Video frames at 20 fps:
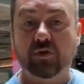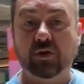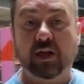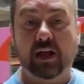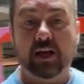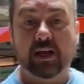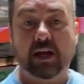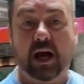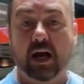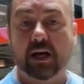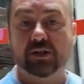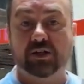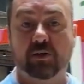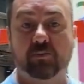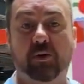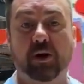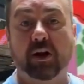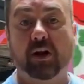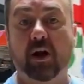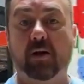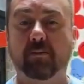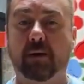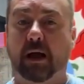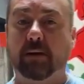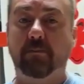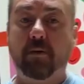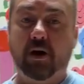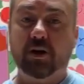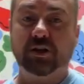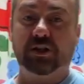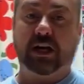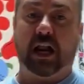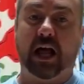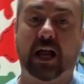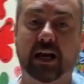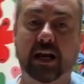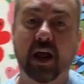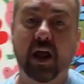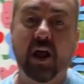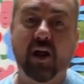you think I should bring out my merch
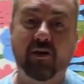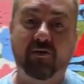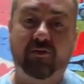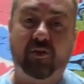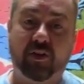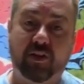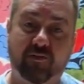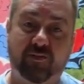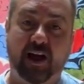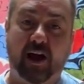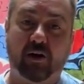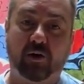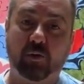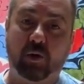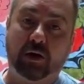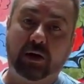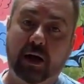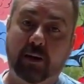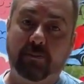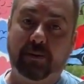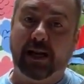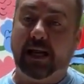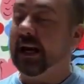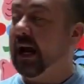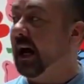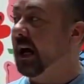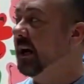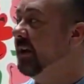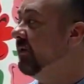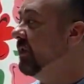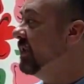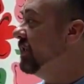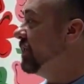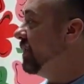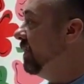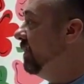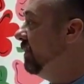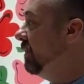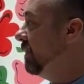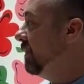line for the Flower Wall Company in Highlife
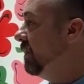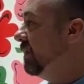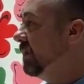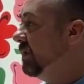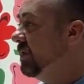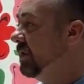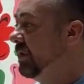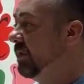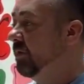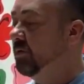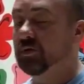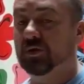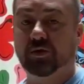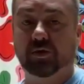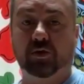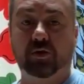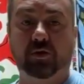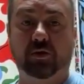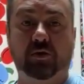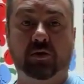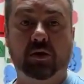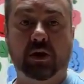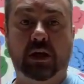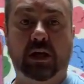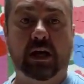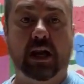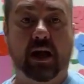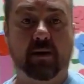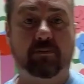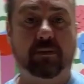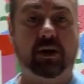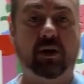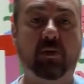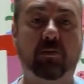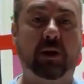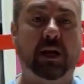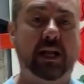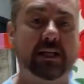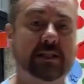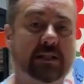Asia, you know, to let me
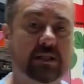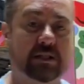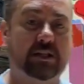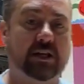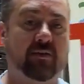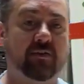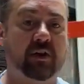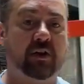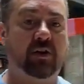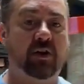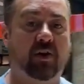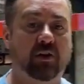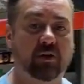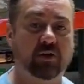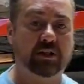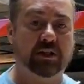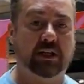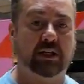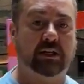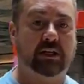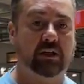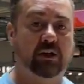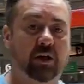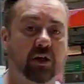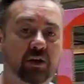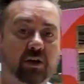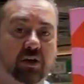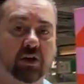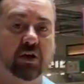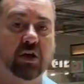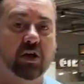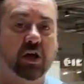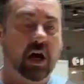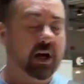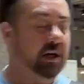know. But let's just give it another look.